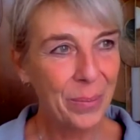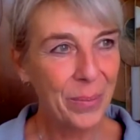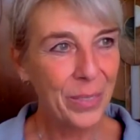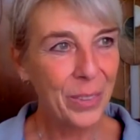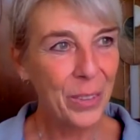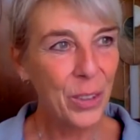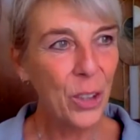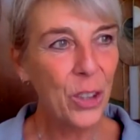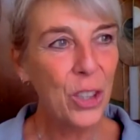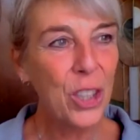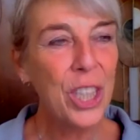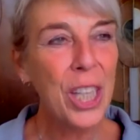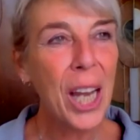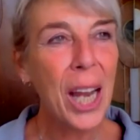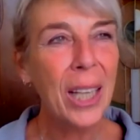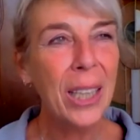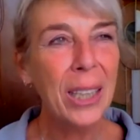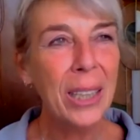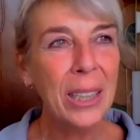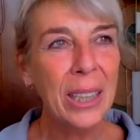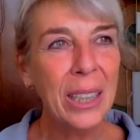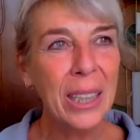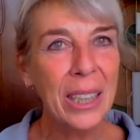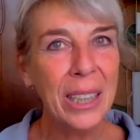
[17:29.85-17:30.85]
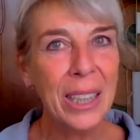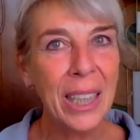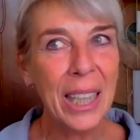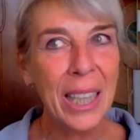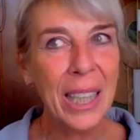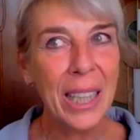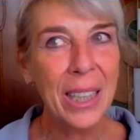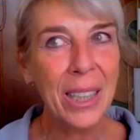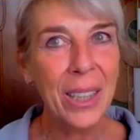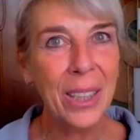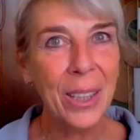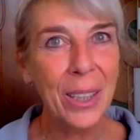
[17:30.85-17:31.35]
not childish
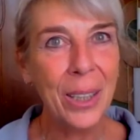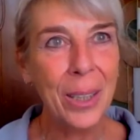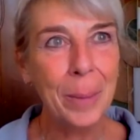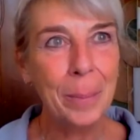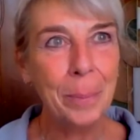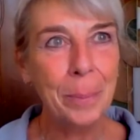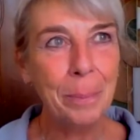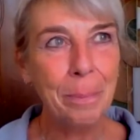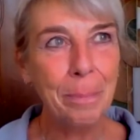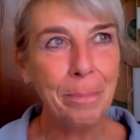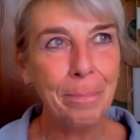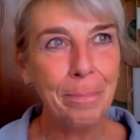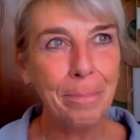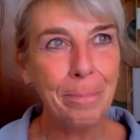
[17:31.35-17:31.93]
in the